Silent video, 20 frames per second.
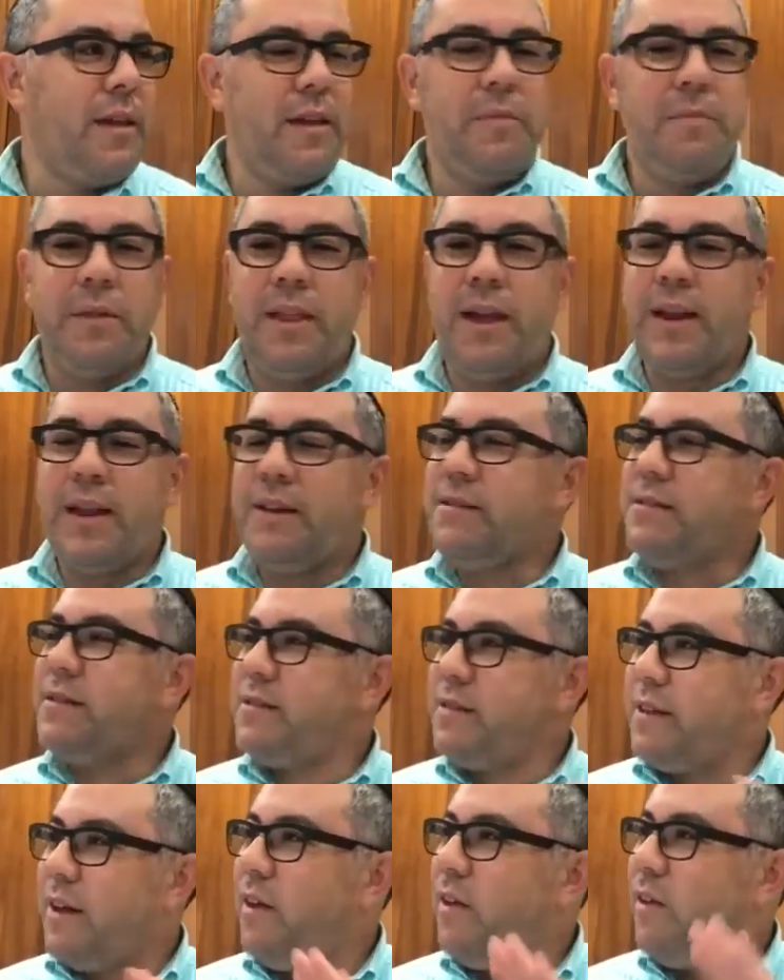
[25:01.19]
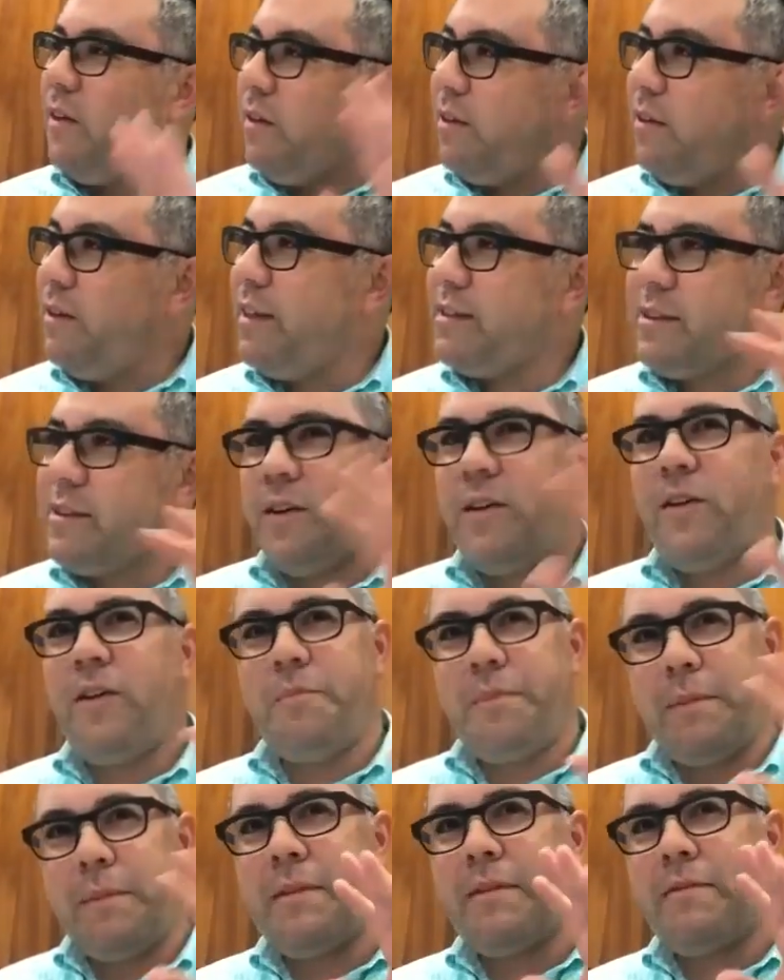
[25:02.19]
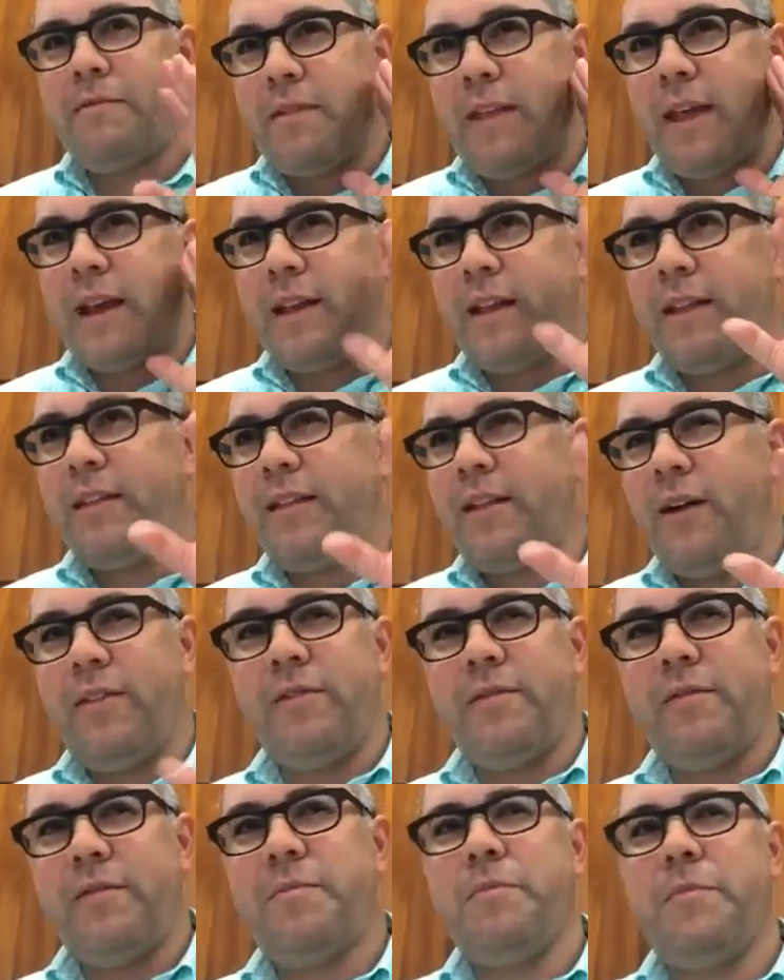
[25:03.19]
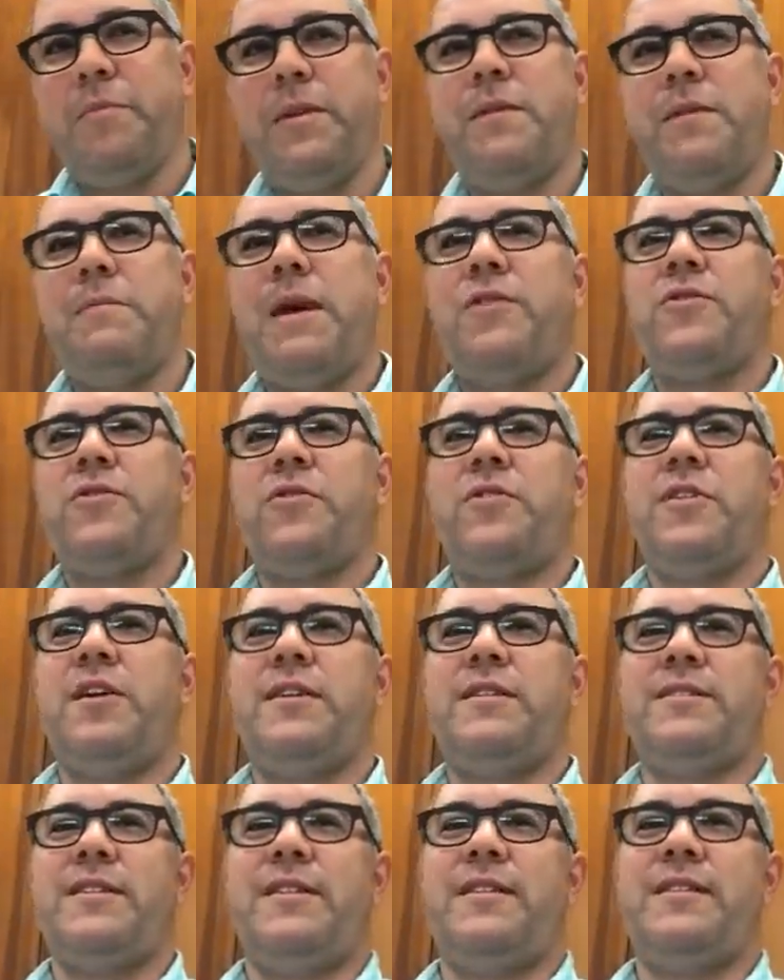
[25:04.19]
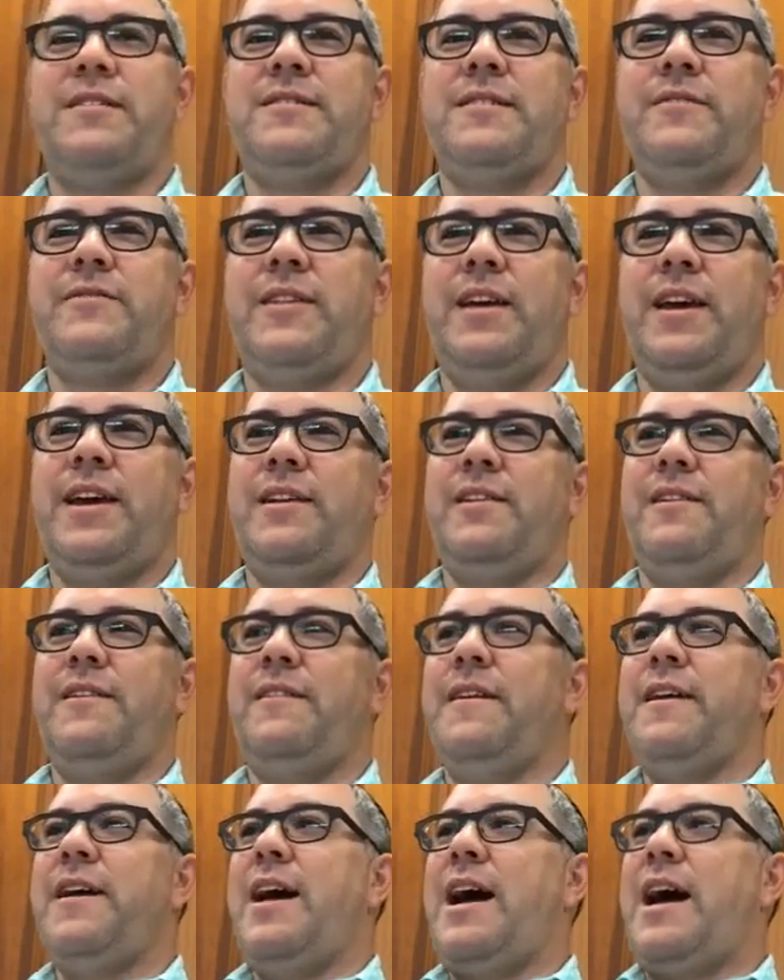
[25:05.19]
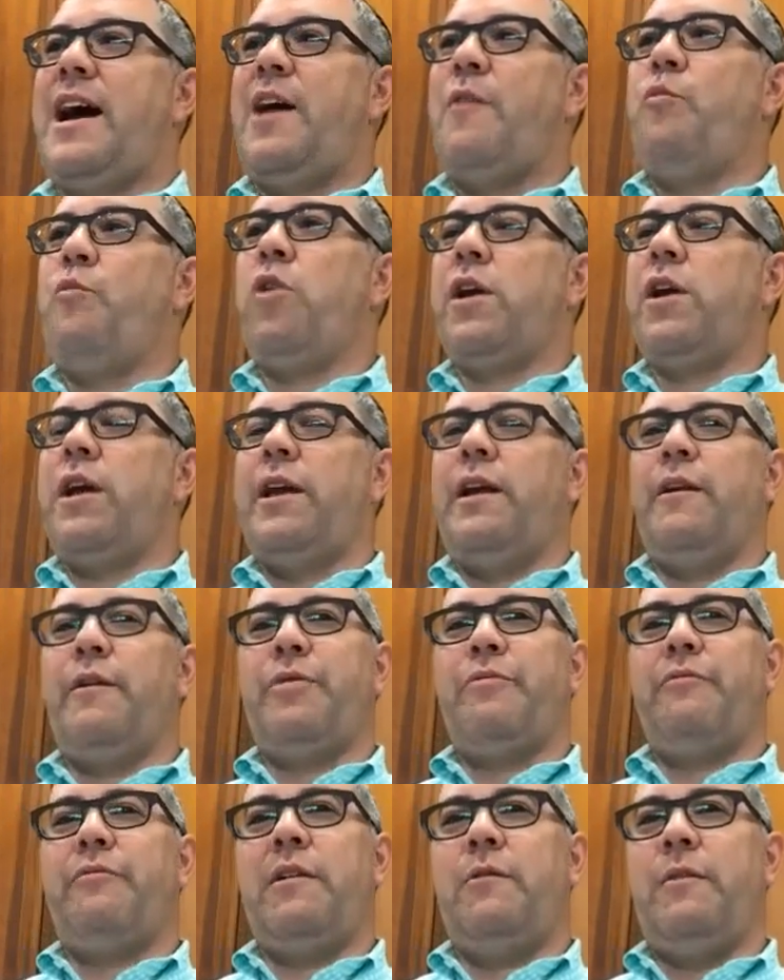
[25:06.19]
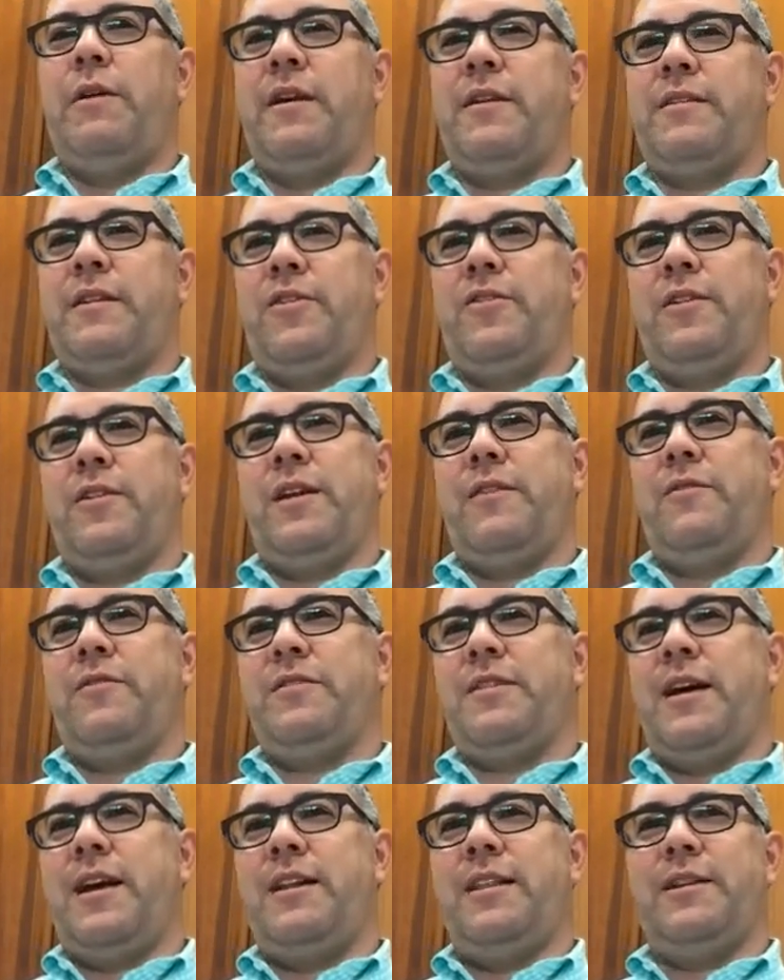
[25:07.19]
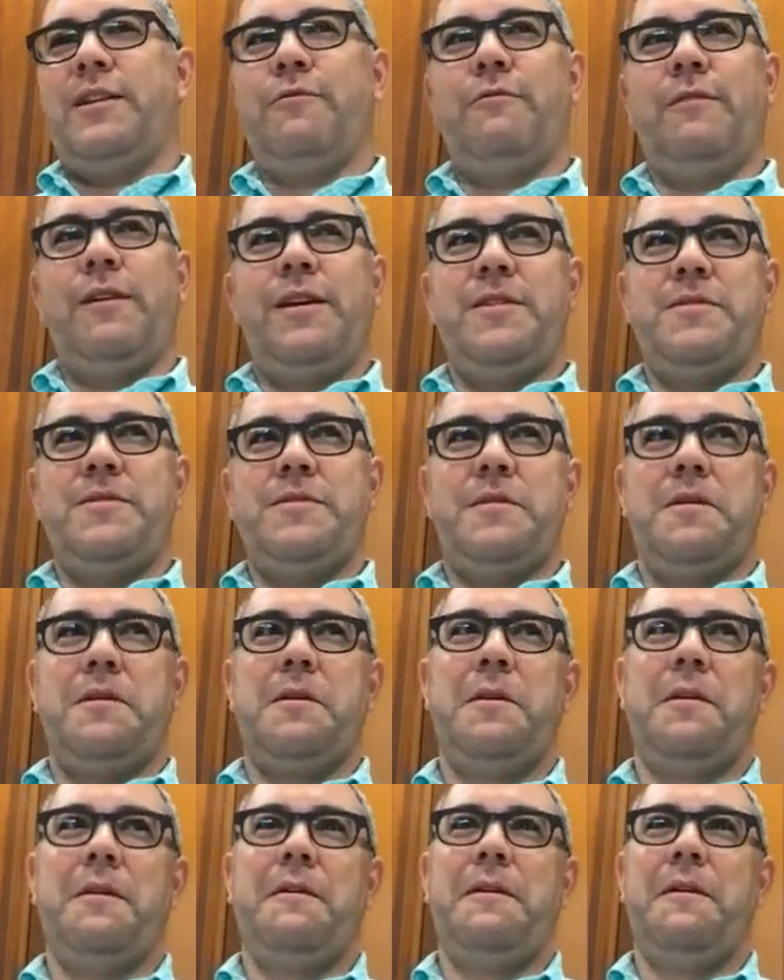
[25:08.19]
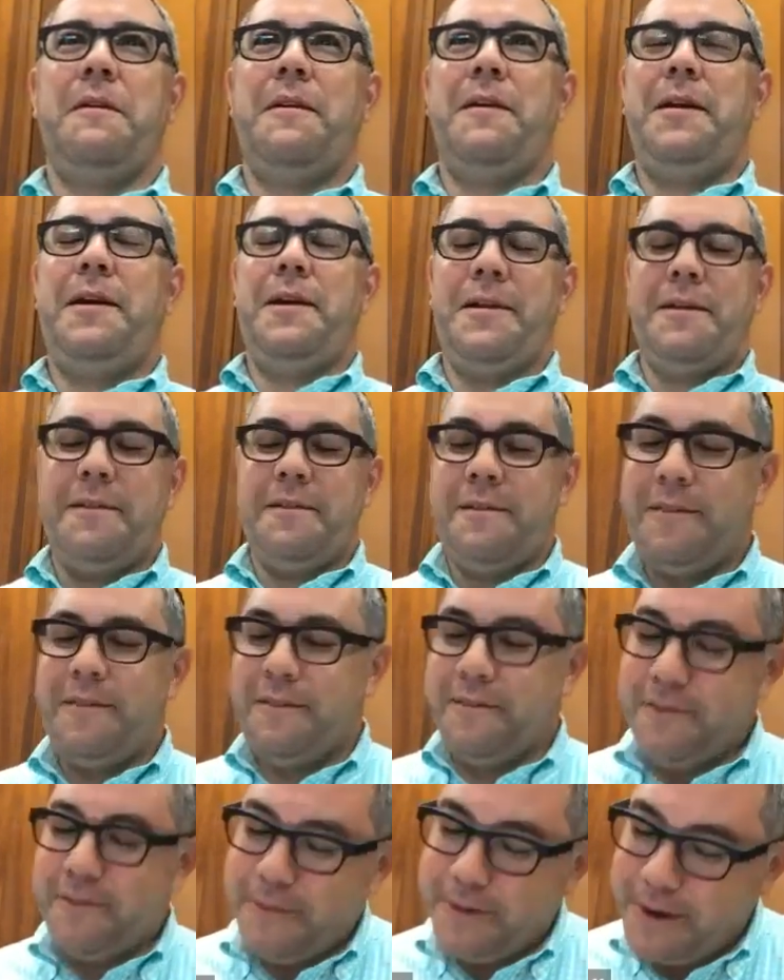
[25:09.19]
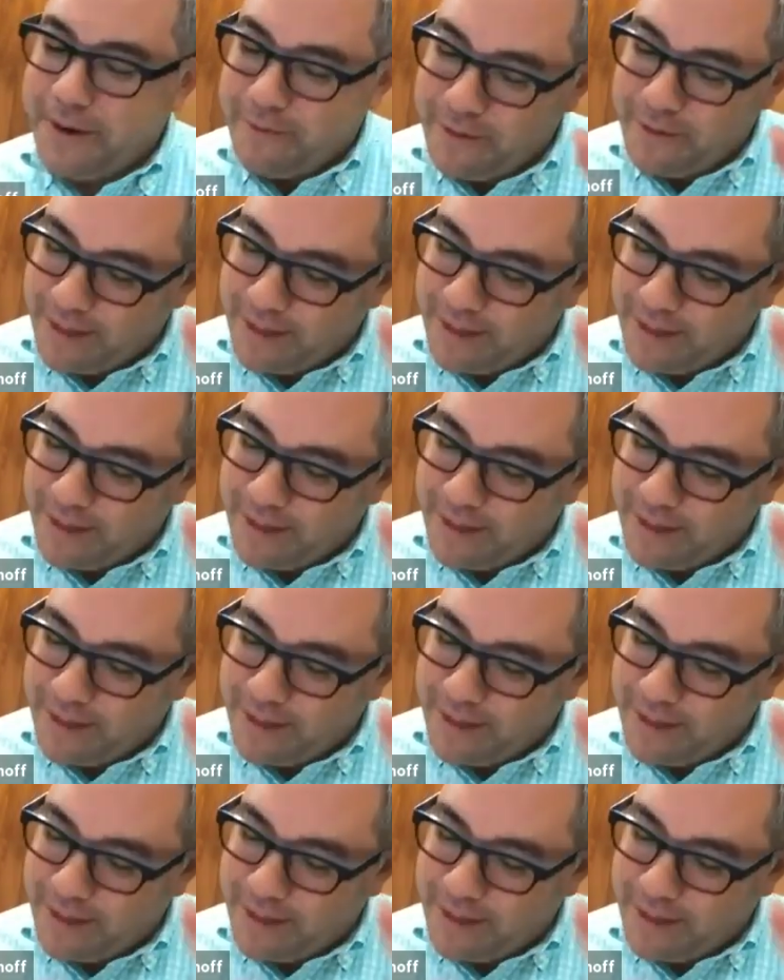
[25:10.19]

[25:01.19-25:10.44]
Millennials is a whole people have like done major studies on this of like, I'm working here 3 weeks. I should have a title and a raise, whatever.